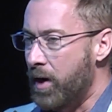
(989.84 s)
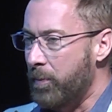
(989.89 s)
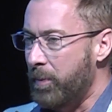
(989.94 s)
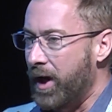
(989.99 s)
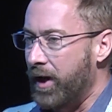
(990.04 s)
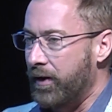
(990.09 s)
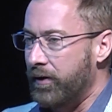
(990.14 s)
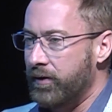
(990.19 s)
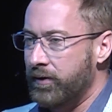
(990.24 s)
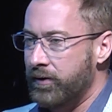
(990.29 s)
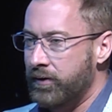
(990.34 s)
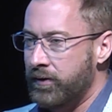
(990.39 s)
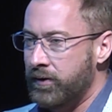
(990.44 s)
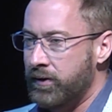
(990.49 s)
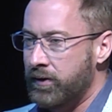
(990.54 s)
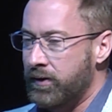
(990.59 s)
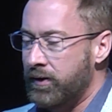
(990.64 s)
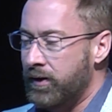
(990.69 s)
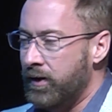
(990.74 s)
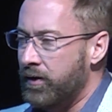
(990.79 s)
It's not bad.
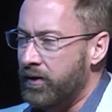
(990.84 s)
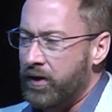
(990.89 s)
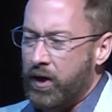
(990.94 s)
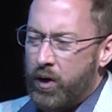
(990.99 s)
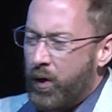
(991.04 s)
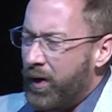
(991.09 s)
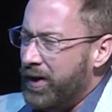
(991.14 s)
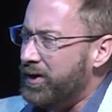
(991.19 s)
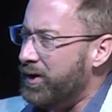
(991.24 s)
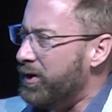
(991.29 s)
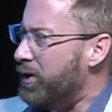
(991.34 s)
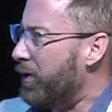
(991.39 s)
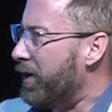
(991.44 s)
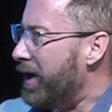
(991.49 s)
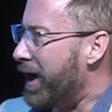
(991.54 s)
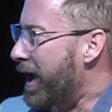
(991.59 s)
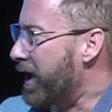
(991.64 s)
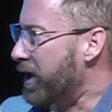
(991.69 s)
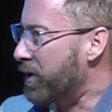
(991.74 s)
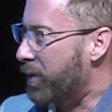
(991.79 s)
They're going to
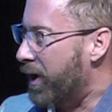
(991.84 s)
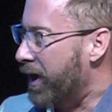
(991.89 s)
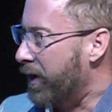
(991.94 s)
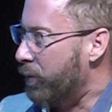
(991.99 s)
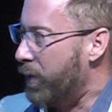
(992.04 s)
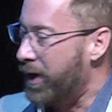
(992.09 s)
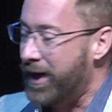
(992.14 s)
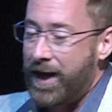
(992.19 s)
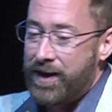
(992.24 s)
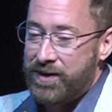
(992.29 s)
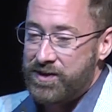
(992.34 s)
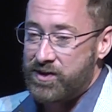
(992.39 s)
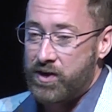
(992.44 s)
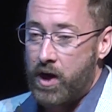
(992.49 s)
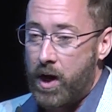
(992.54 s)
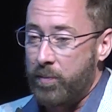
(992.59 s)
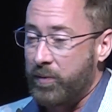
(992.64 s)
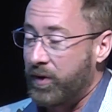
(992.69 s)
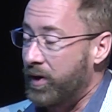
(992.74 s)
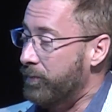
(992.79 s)
do it anyway. We
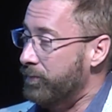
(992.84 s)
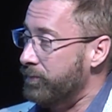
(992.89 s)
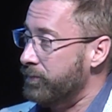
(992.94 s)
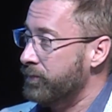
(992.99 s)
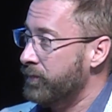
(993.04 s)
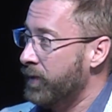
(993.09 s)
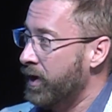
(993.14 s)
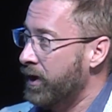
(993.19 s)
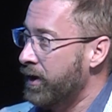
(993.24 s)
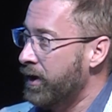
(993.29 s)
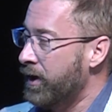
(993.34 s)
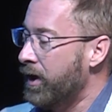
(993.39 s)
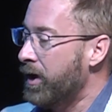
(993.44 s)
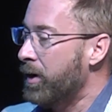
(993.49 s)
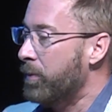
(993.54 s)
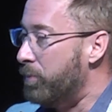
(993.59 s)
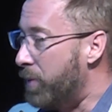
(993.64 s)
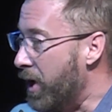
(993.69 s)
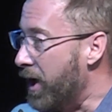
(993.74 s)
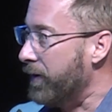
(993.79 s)
can't stop them.
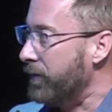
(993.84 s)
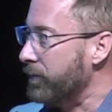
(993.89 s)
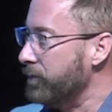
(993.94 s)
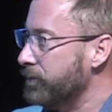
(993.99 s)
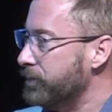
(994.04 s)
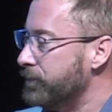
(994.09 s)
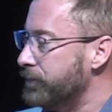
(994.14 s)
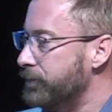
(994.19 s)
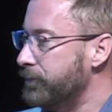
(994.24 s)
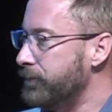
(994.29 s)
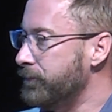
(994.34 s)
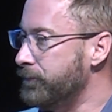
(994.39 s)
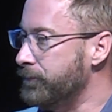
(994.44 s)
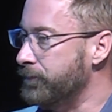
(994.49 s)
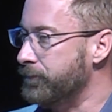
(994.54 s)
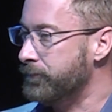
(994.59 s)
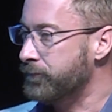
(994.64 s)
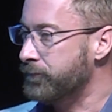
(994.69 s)
But